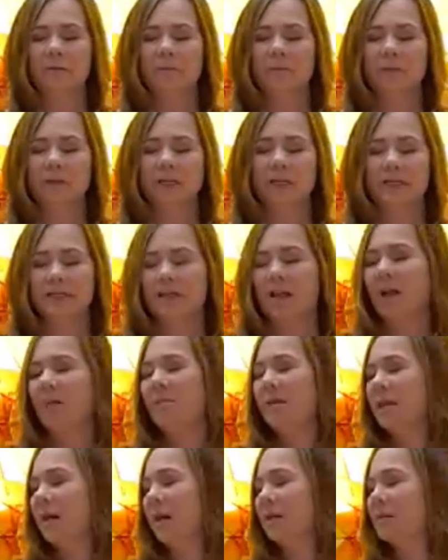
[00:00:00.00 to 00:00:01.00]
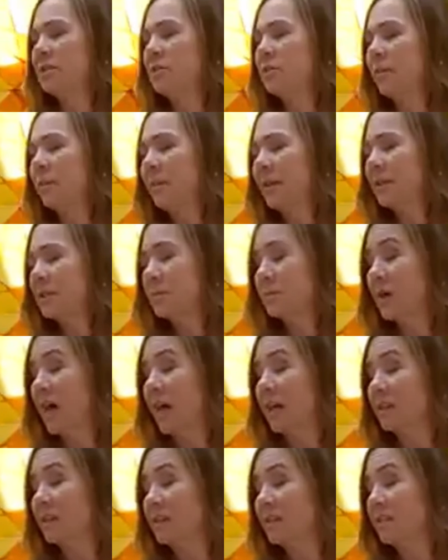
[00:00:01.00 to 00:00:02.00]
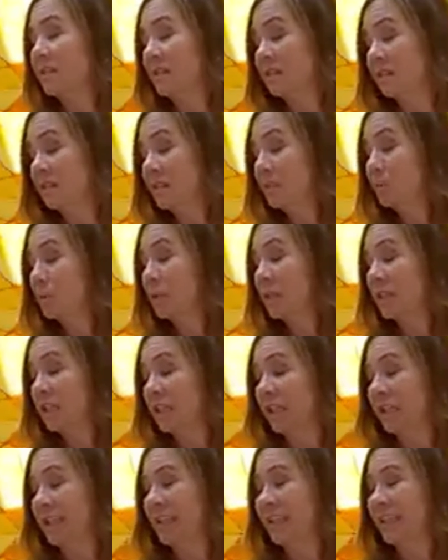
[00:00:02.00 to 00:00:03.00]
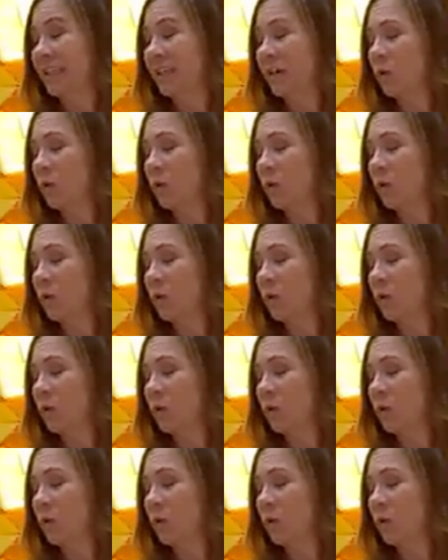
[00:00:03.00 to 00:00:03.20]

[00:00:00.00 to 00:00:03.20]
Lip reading: It is not because you are meant to practice it deliberately